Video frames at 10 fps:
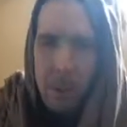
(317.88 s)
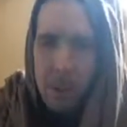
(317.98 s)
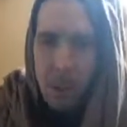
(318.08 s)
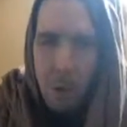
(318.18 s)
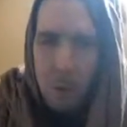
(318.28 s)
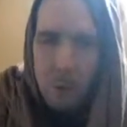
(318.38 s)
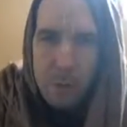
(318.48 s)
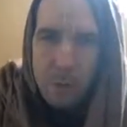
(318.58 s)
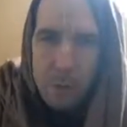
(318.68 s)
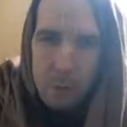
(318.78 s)
the Lord's
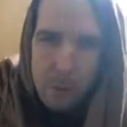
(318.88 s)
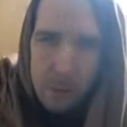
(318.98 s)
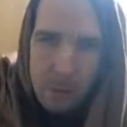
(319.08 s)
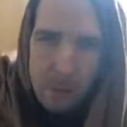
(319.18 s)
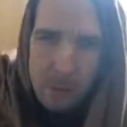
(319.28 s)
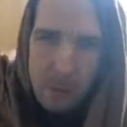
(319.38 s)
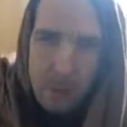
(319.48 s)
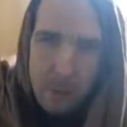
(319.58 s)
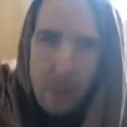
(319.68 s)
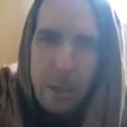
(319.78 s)
supremacy
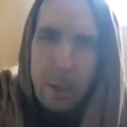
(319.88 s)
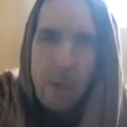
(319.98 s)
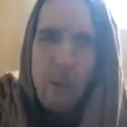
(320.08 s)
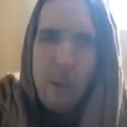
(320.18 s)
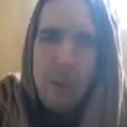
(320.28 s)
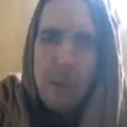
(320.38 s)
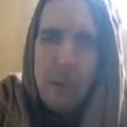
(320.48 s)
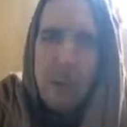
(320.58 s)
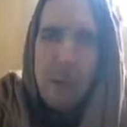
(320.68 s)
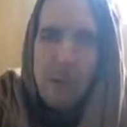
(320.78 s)
in your
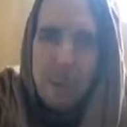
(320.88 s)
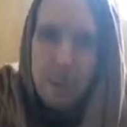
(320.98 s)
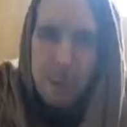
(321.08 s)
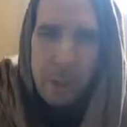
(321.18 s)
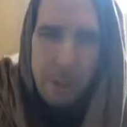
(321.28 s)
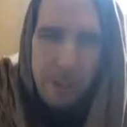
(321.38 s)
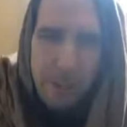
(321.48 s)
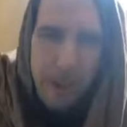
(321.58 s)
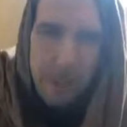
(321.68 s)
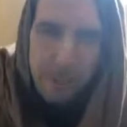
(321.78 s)
statesmanship.
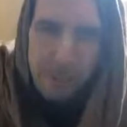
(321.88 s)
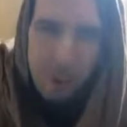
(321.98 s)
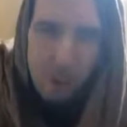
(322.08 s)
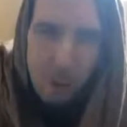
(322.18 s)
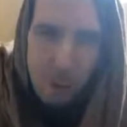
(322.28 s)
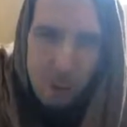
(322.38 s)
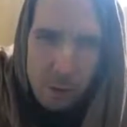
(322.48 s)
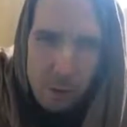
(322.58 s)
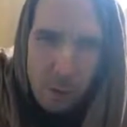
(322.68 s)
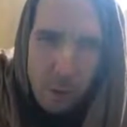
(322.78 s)
Fight for the cause
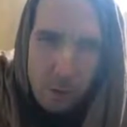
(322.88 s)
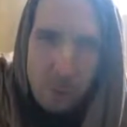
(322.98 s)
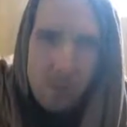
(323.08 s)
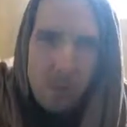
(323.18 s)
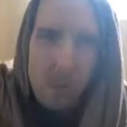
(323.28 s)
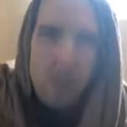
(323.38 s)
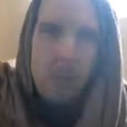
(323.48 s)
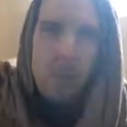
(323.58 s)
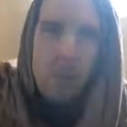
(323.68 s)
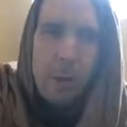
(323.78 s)
of the Lord as Sri
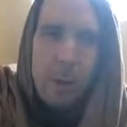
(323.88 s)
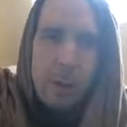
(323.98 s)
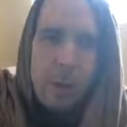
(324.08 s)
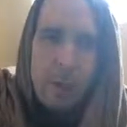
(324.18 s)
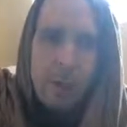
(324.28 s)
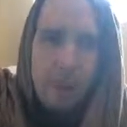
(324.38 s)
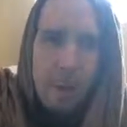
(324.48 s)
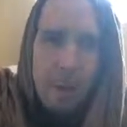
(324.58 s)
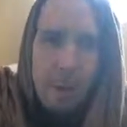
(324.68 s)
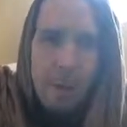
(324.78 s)
Arjuna did.
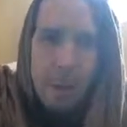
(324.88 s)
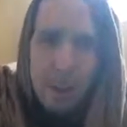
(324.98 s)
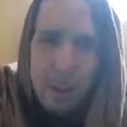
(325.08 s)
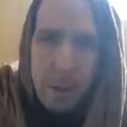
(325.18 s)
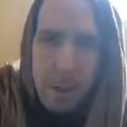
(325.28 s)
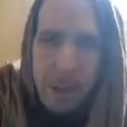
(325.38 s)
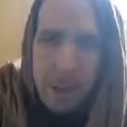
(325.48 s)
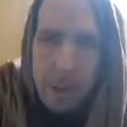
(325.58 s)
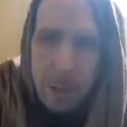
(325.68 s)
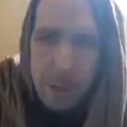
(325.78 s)
In the
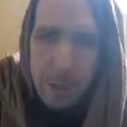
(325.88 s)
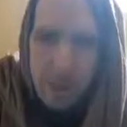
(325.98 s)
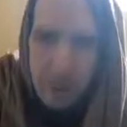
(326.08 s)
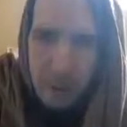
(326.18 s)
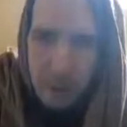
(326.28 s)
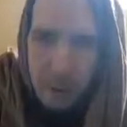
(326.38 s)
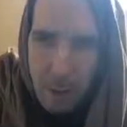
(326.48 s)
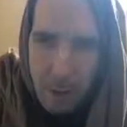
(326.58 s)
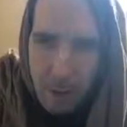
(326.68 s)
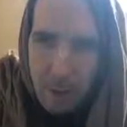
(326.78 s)
beginning, Sri
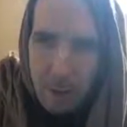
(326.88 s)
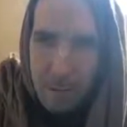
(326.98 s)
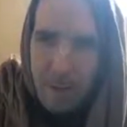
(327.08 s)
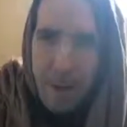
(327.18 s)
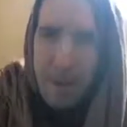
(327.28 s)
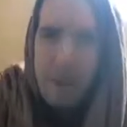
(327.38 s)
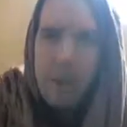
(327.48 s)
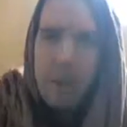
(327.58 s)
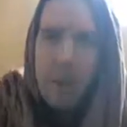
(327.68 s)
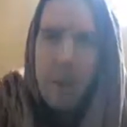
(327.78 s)
Arjuna, the great fighter,
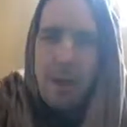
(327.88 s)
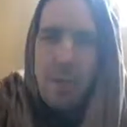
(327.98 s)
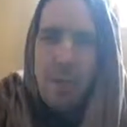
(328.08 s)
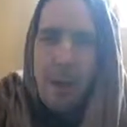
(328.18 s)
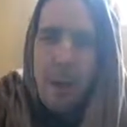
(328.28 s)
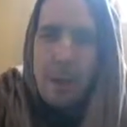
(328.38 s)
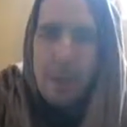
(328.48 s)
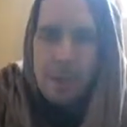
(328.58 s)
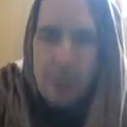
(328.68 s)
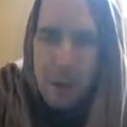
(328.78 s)
declined to
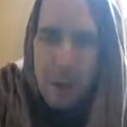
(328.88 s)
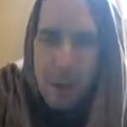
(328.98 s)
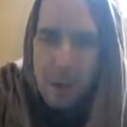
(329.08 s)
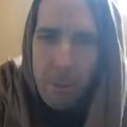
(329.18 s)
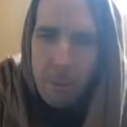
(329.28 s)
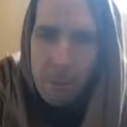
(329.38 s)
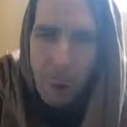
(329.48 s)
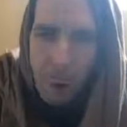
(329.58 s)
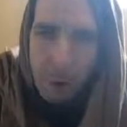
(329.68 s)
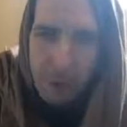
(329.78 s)
fight for his
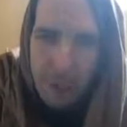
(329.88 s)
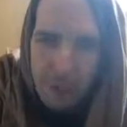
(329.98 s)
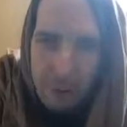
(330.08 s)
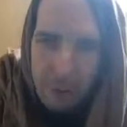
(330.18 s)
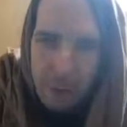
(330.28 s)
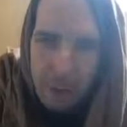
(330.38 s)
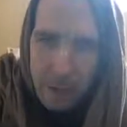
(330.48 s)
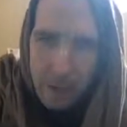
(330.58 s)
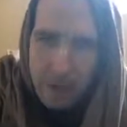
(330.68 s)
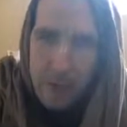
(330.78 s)
own
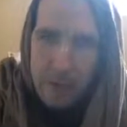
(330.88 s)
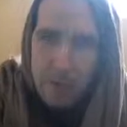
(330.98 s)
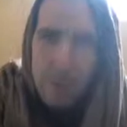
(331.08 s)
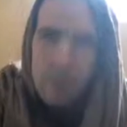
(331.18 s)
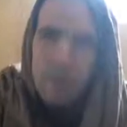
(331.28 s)
satisfaction.